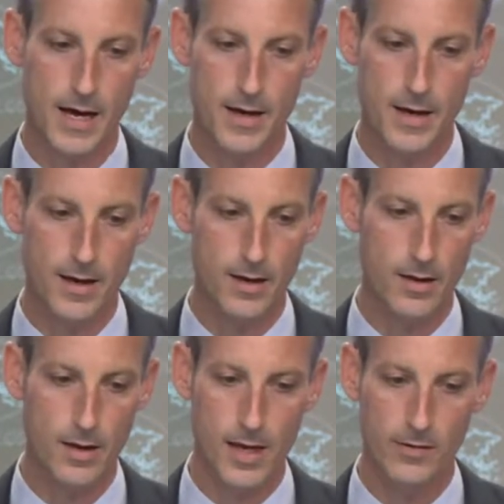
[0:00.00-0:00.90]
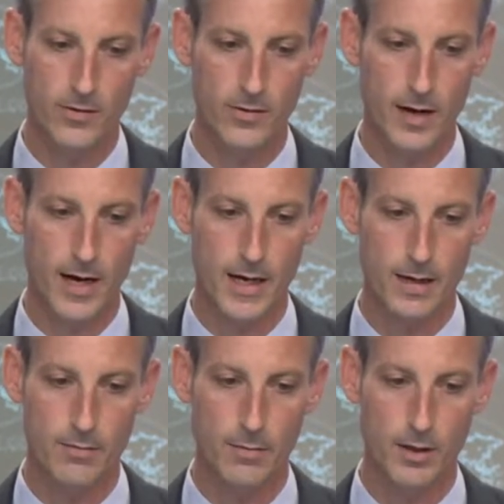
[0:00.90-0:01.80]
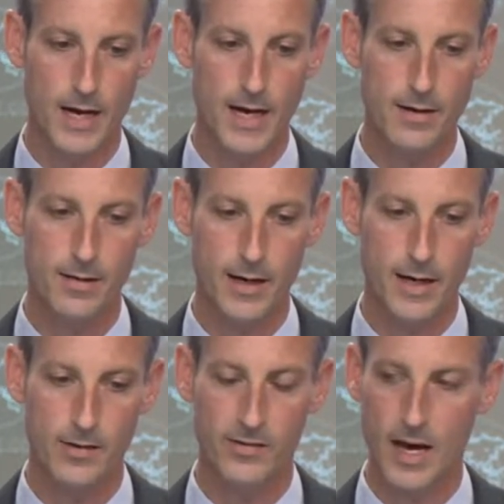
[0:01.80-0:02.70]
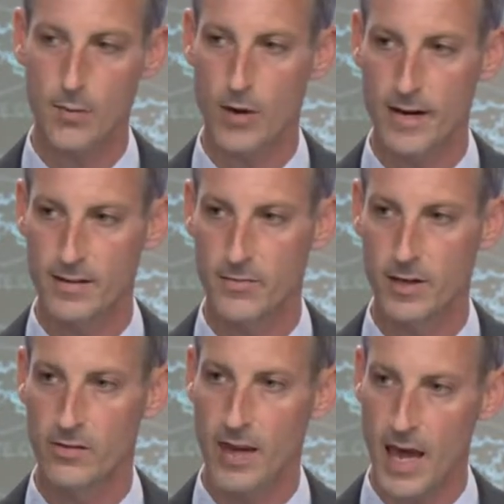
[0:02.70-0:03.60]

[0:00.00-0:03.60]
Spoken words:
its malign cyber activities.